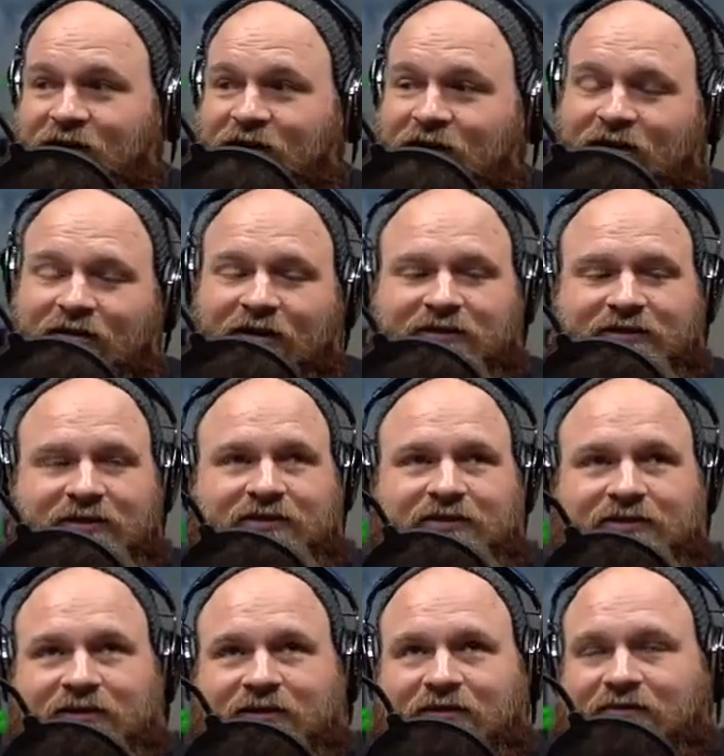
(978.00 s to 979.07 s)
across its
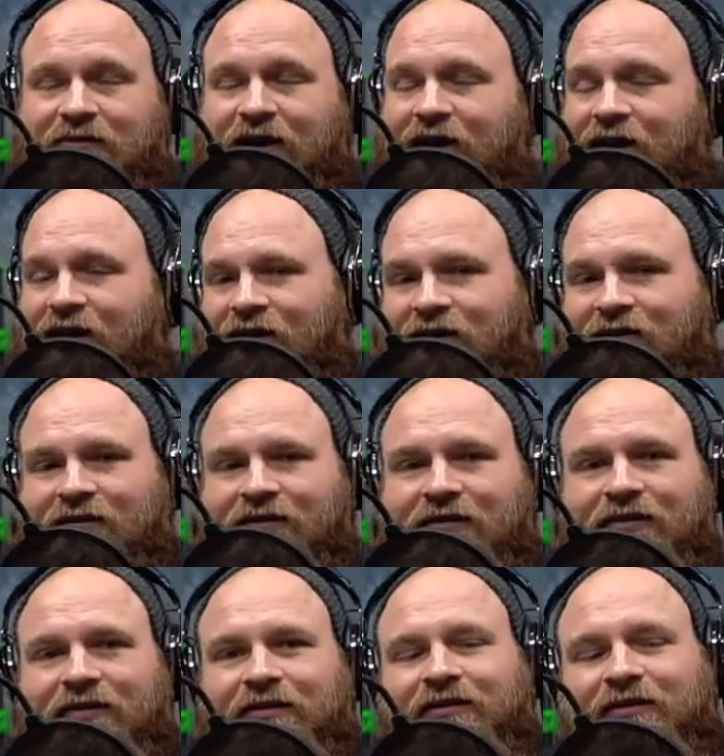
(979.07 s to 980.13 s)
right eye.
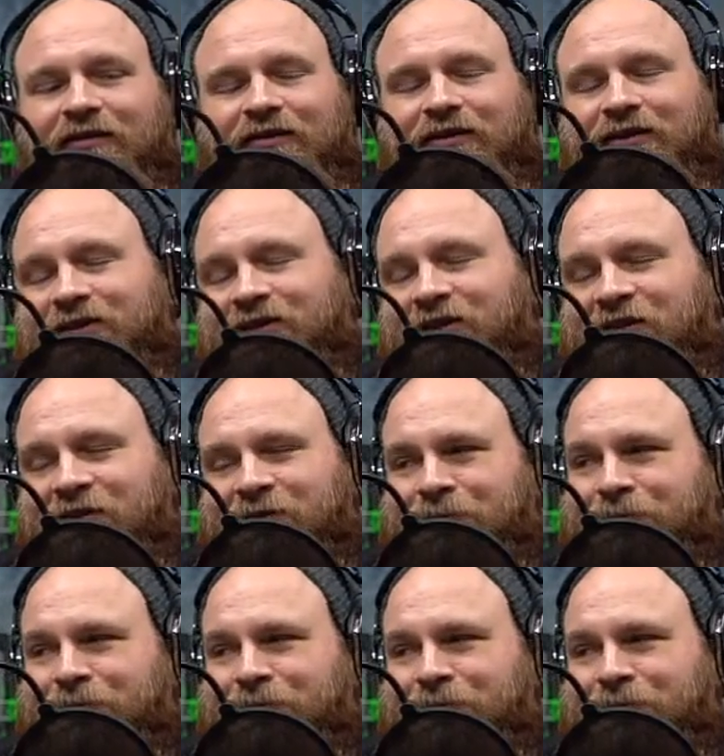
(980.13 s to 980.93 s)
So,